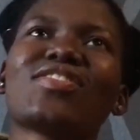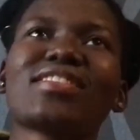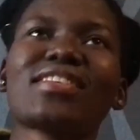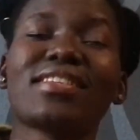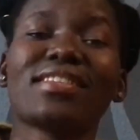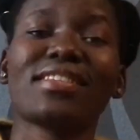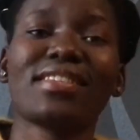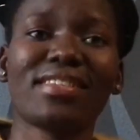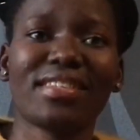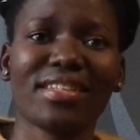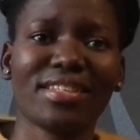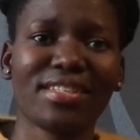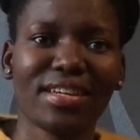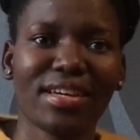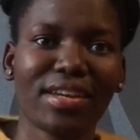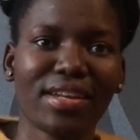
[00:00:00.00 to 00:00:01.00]
Jesus is
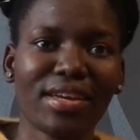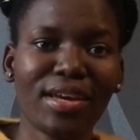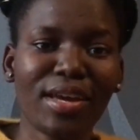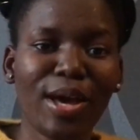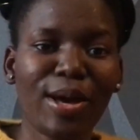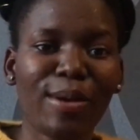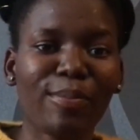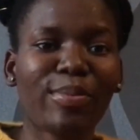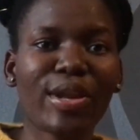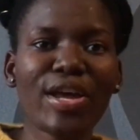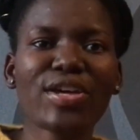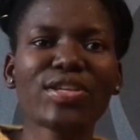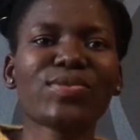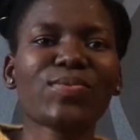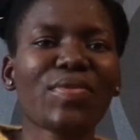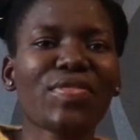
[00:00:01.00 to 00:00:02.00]
seated.
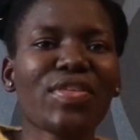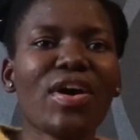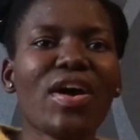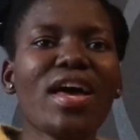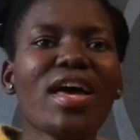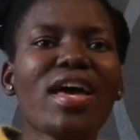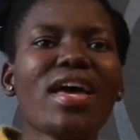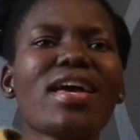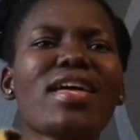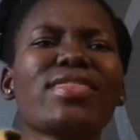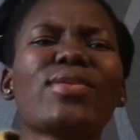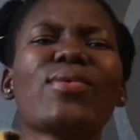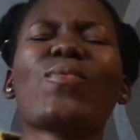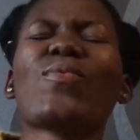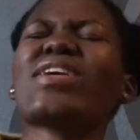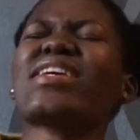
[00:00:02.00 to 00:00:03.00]
Blessed with the air,
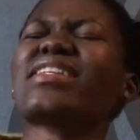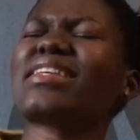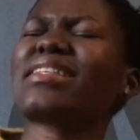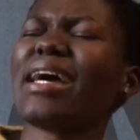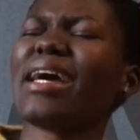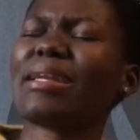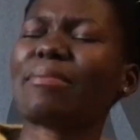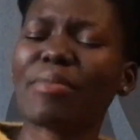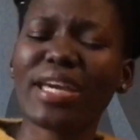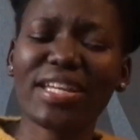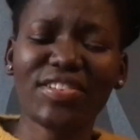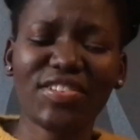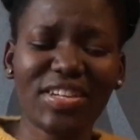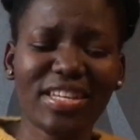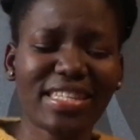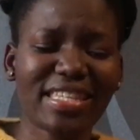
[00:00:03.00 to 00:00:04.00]
the wind that
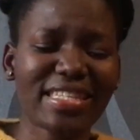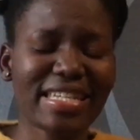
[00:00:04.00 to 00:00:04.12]
makes trees